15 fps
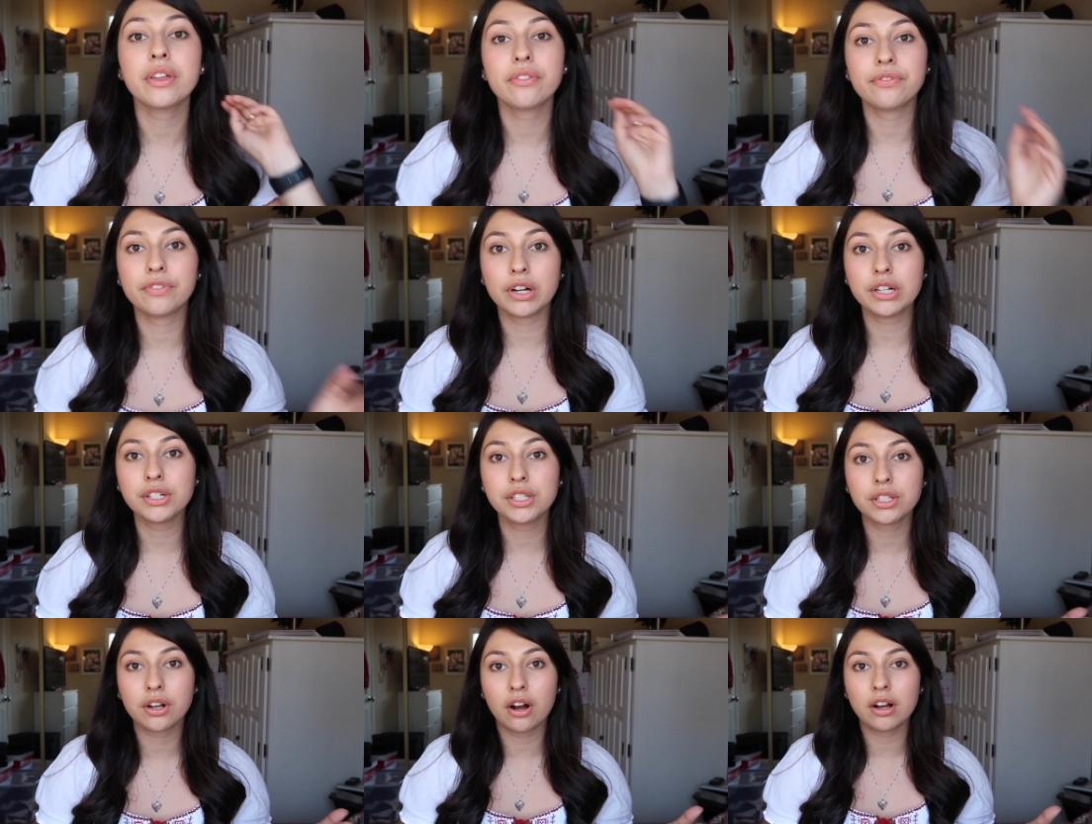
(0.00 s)
the
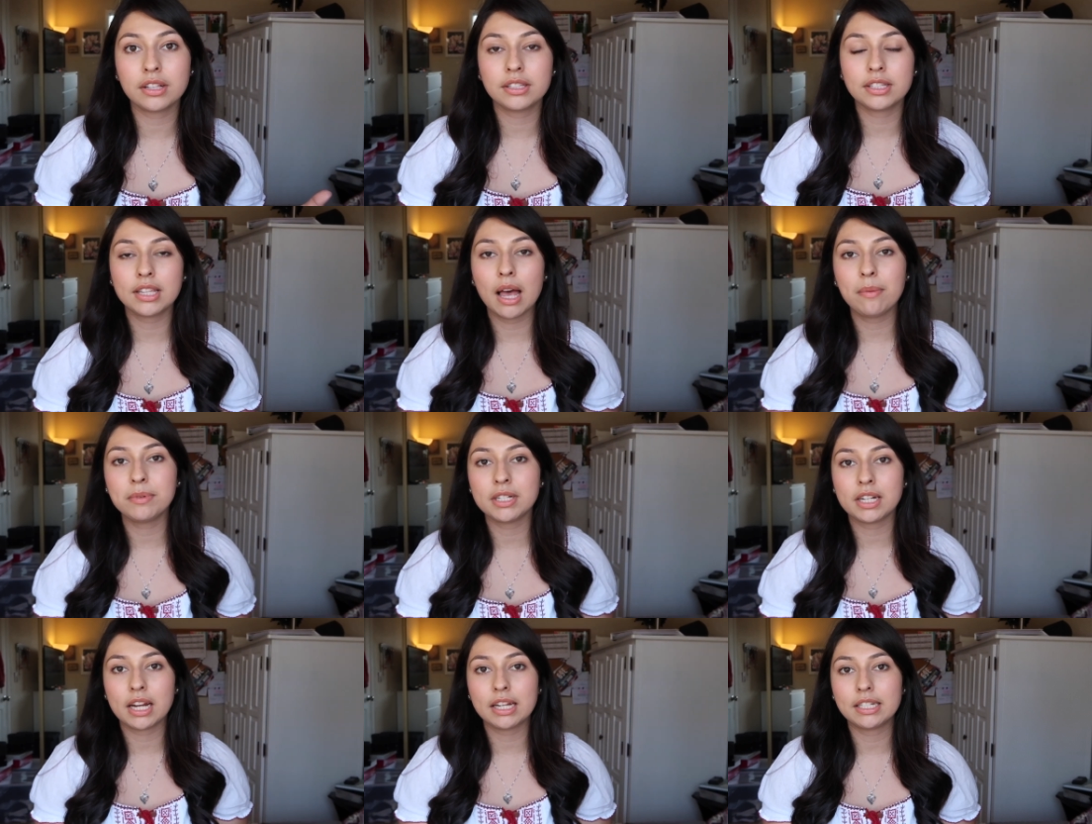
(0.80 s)
first concept
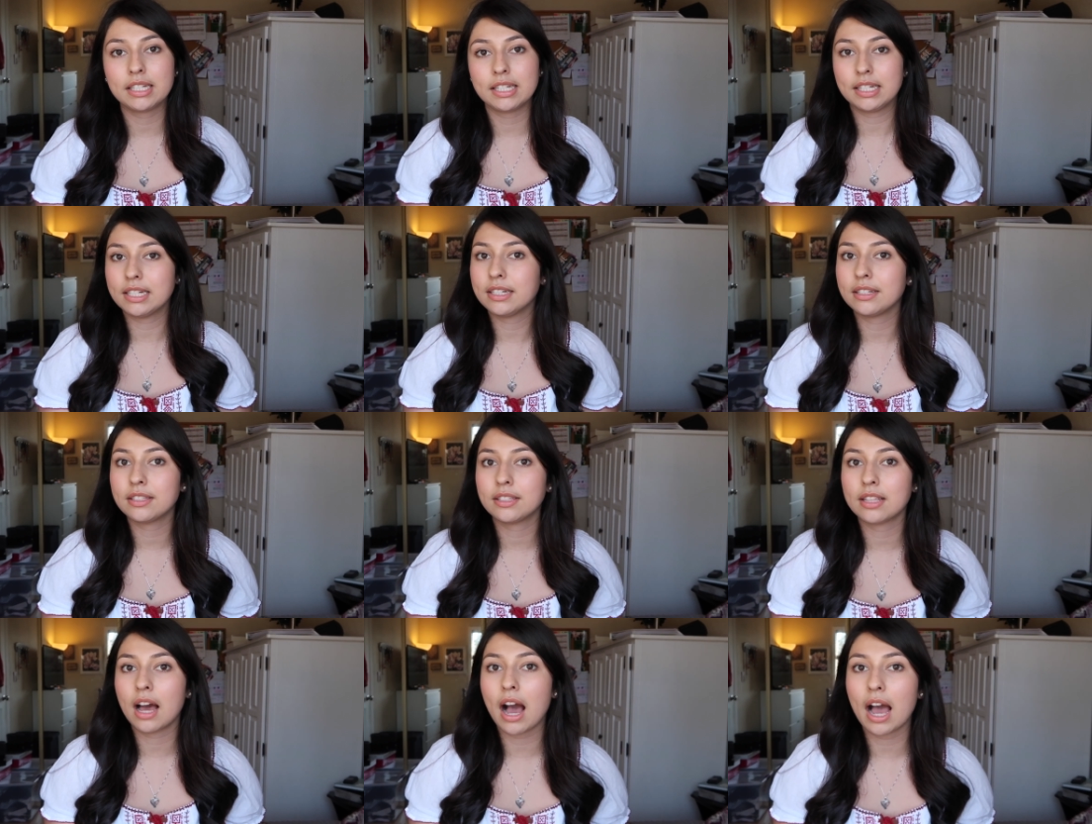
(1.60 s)
and
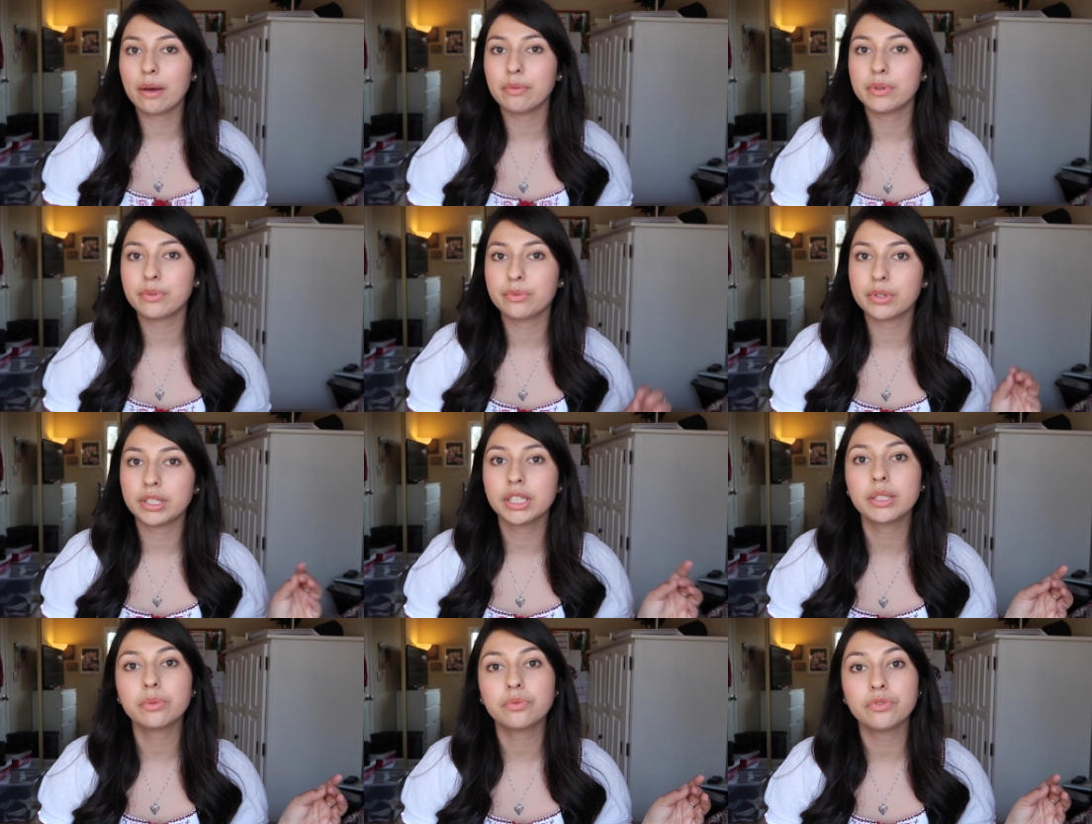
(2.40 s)
ideas that I would
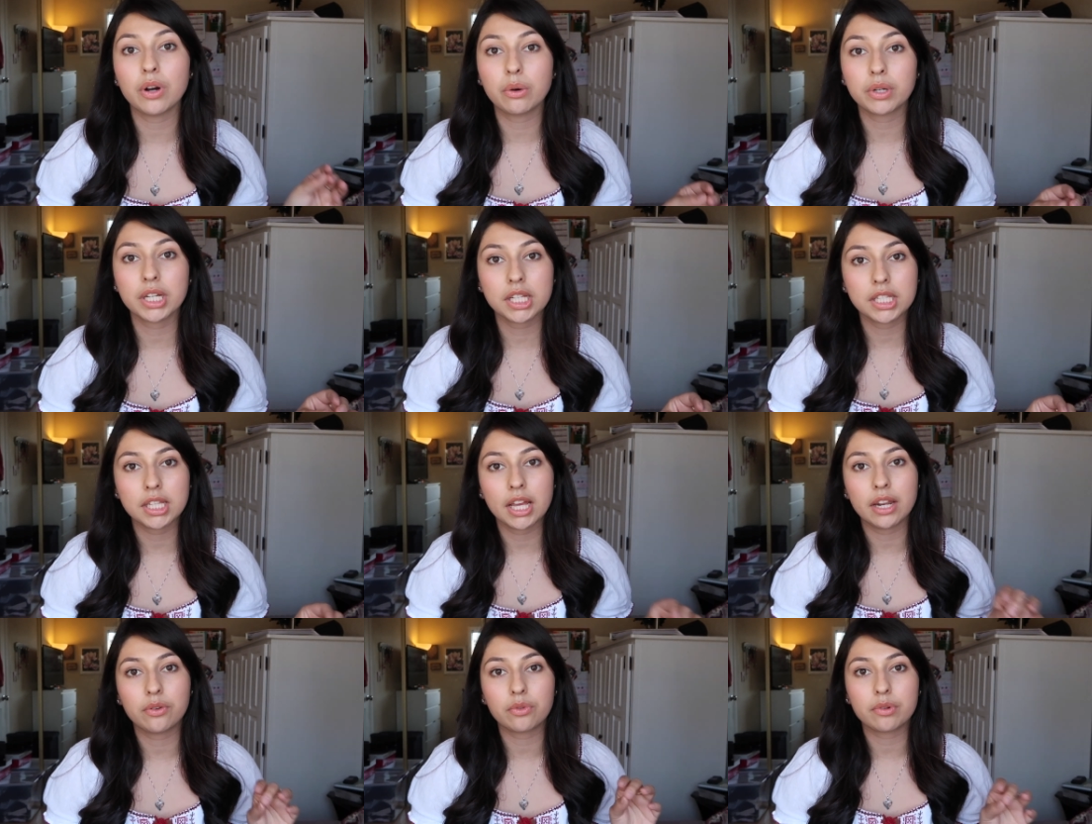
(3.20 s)
really focus
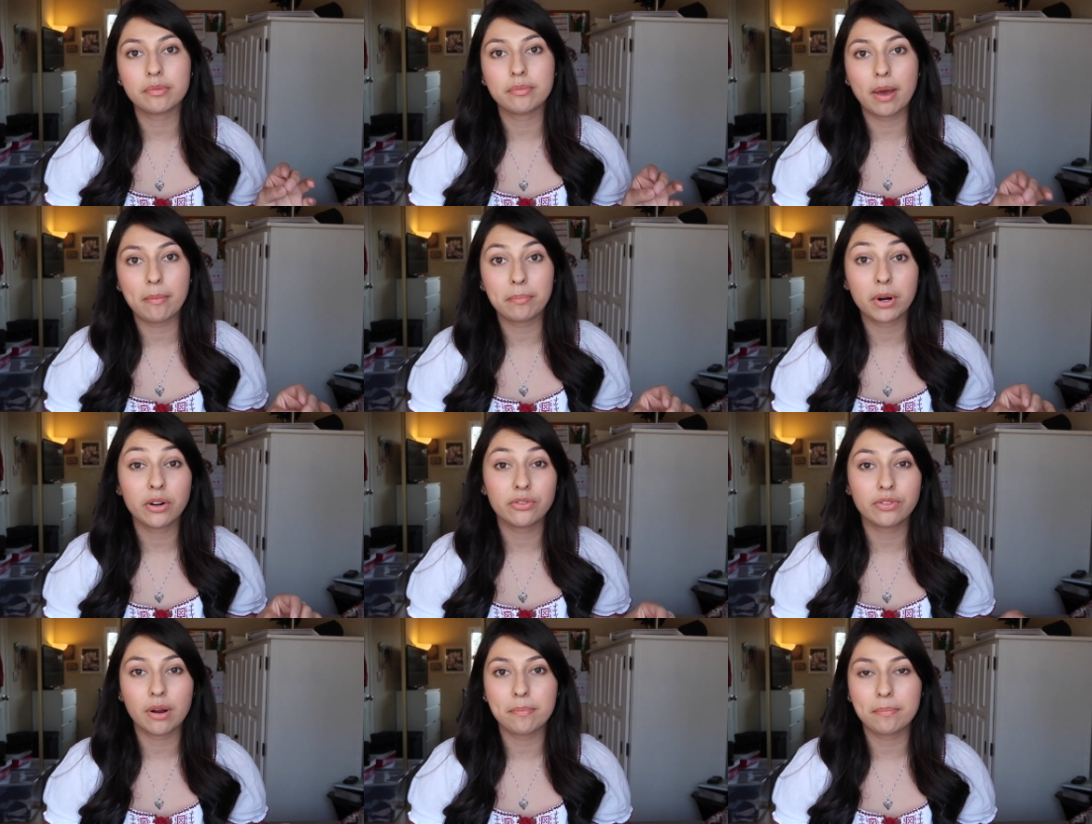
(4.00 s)
and remember
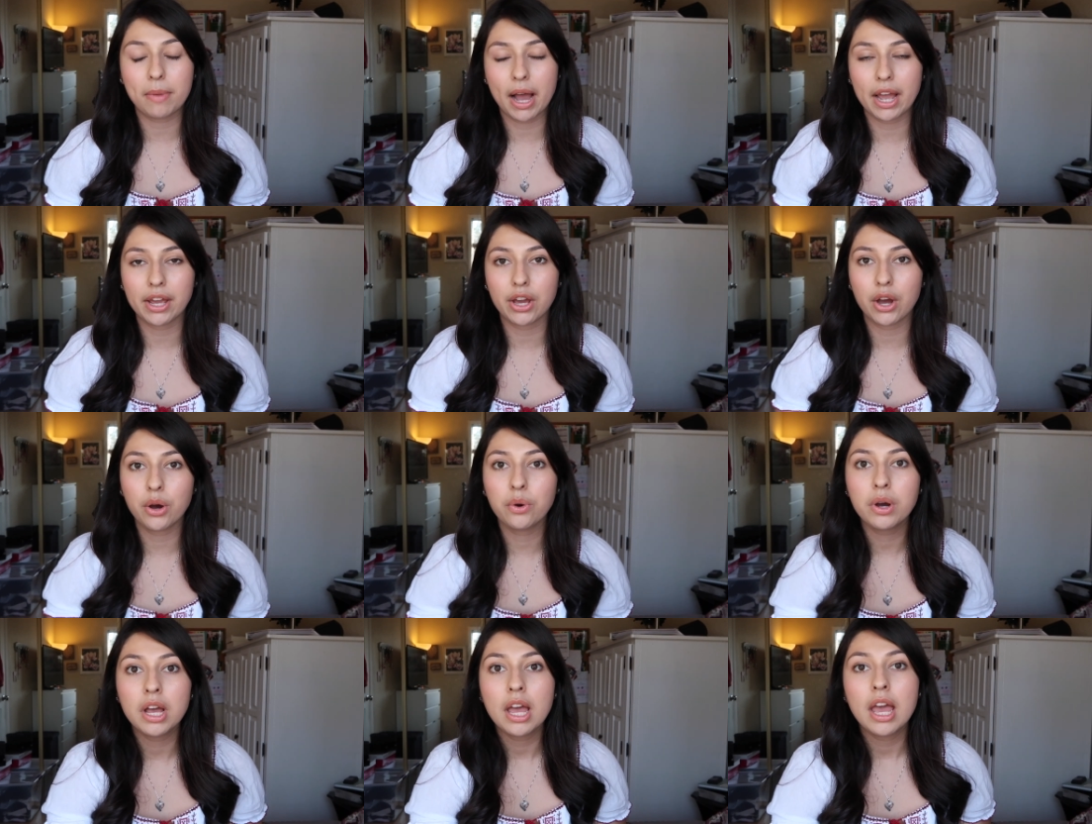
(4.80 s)
from
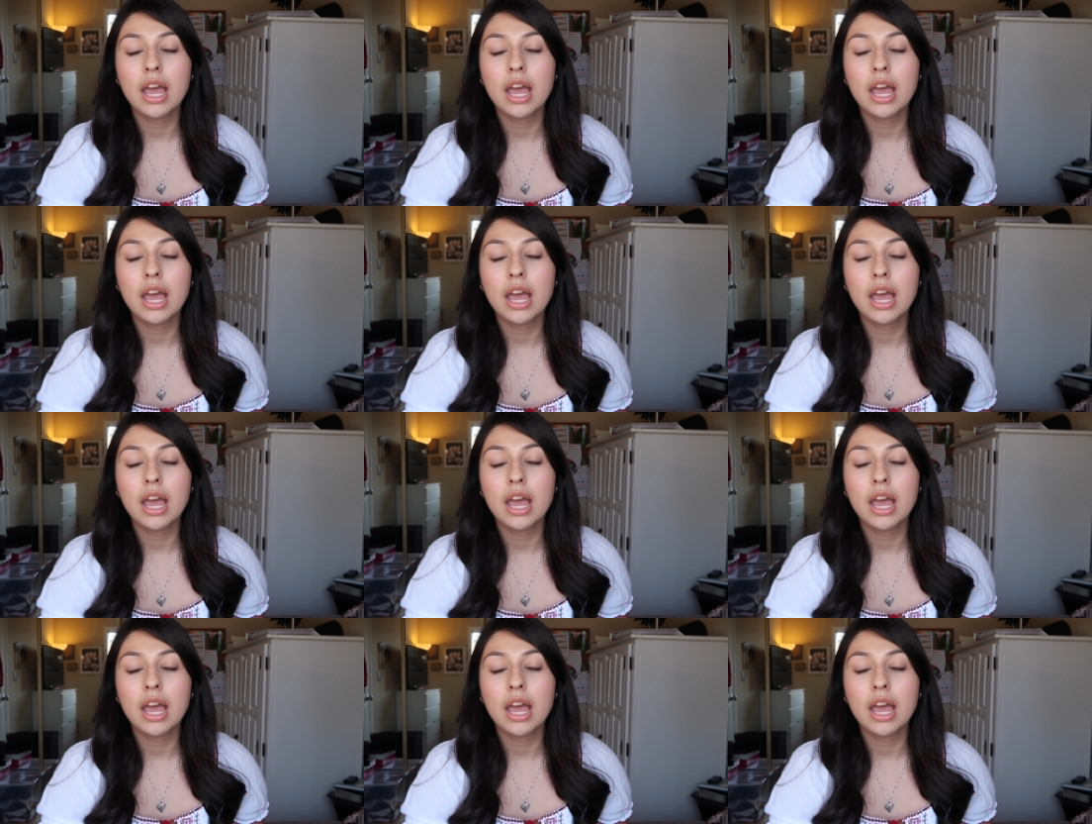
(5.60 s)
bio